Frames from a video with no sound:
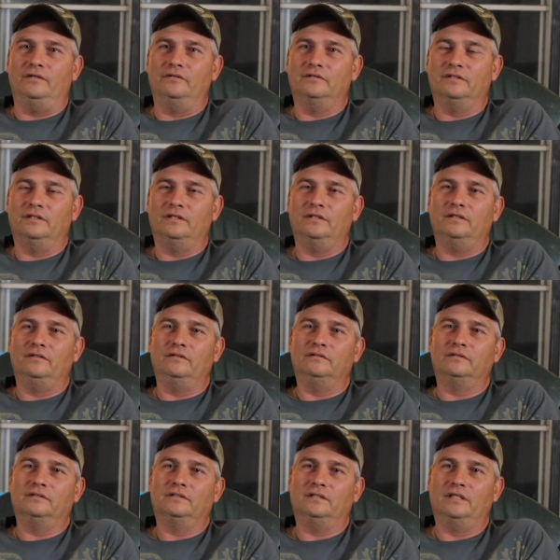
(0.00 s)
You see, you
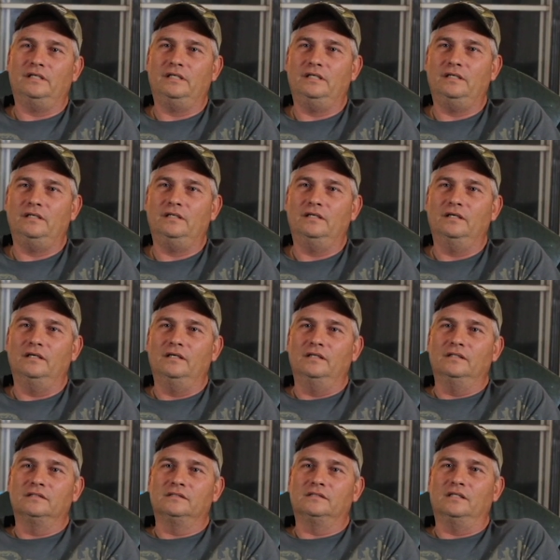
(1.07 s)
see
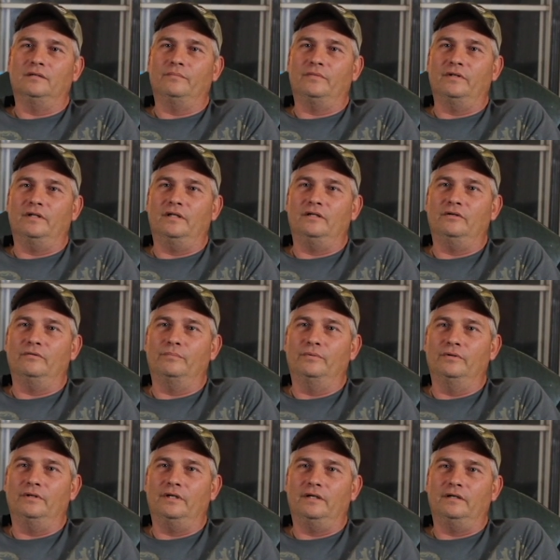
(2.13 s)
something and you're
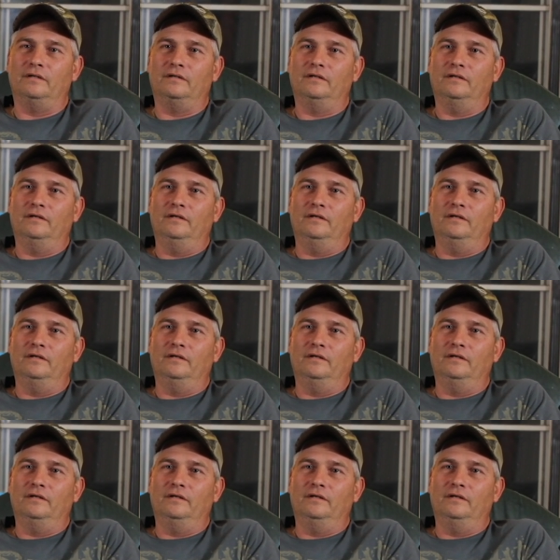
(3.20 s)
putting